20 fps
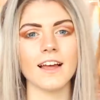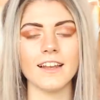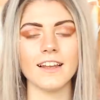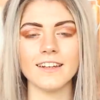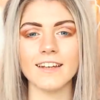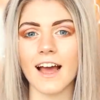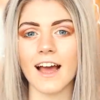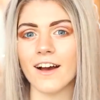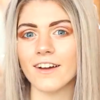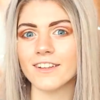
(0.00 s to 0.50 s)

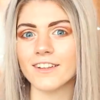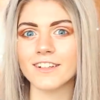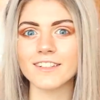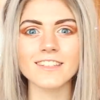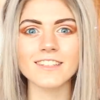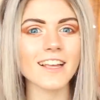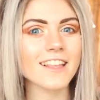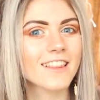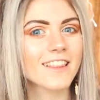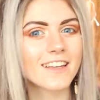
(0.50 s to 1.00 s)
And now it
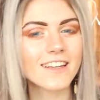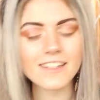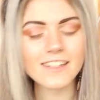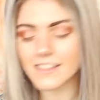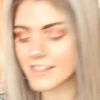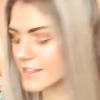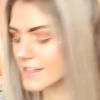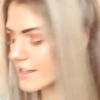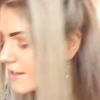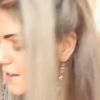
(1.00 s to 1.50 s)
looks like
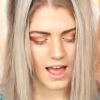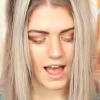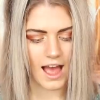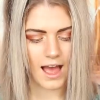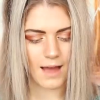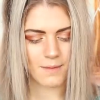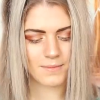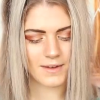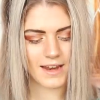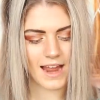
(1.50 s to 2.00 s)
this.
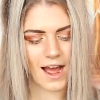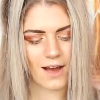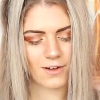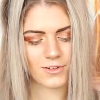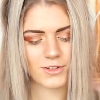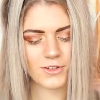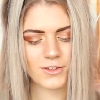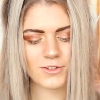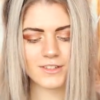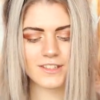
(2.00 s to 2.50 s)
I'm
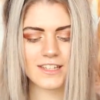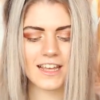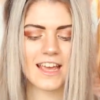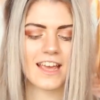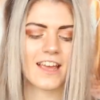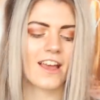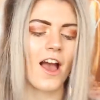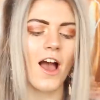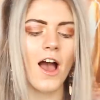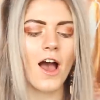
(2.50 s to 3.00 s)
now
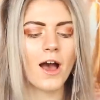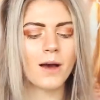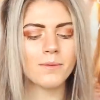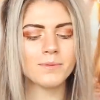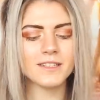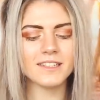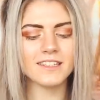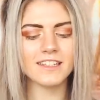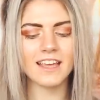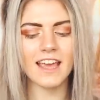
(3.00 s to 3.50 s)
using
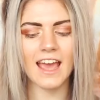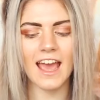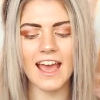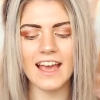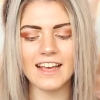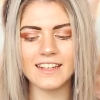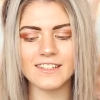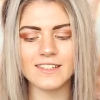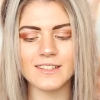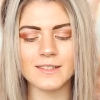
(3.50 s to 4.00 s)
Urban
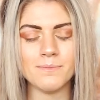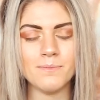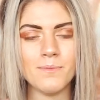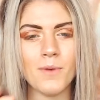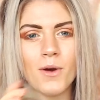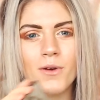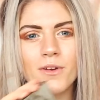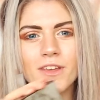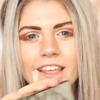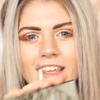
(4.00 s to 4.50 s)
Decay
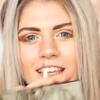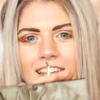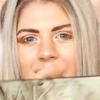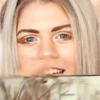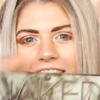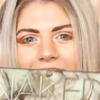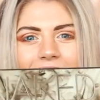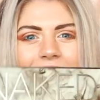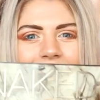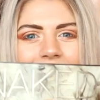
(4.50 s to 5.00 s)

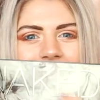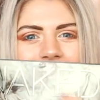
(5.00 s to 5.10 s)
Smoky